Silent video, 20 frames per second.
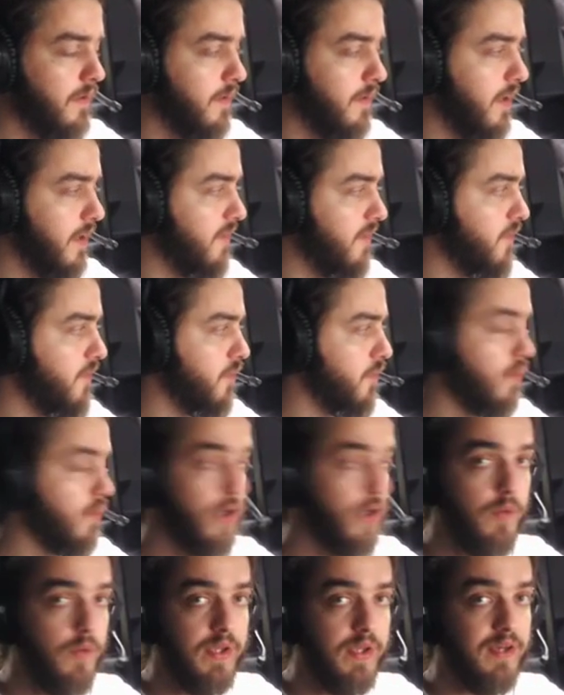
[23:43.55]
If you're
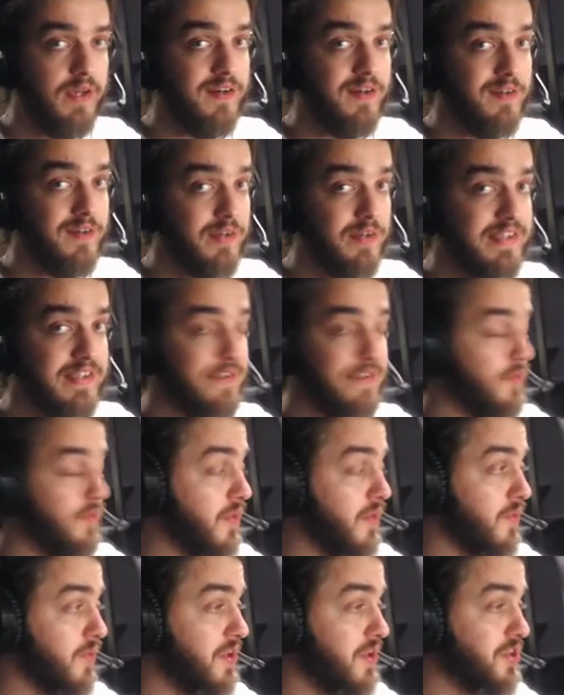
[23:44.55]
going aggressive with
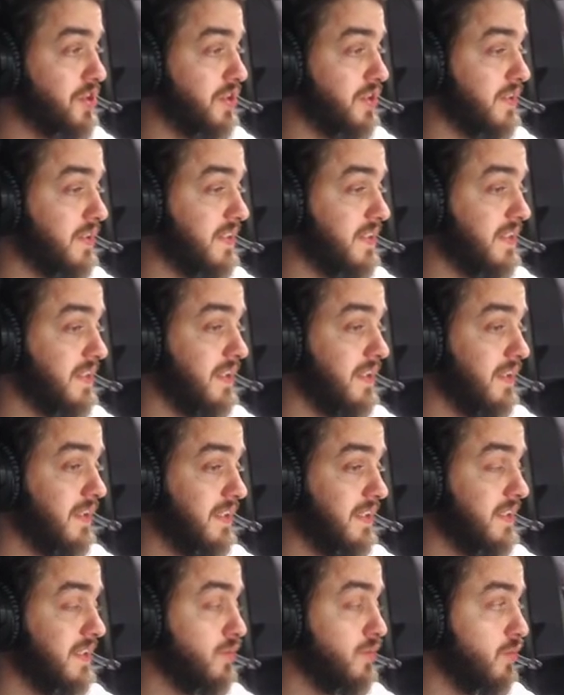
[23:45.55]
creatures, this
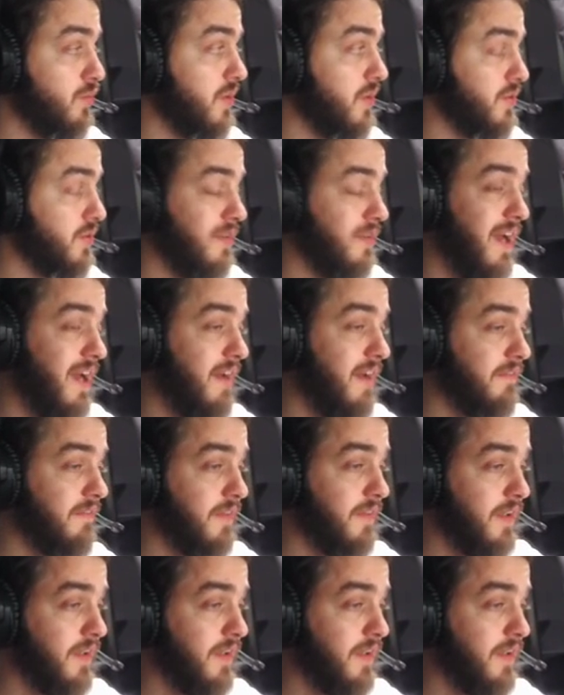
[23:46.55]
is one to have.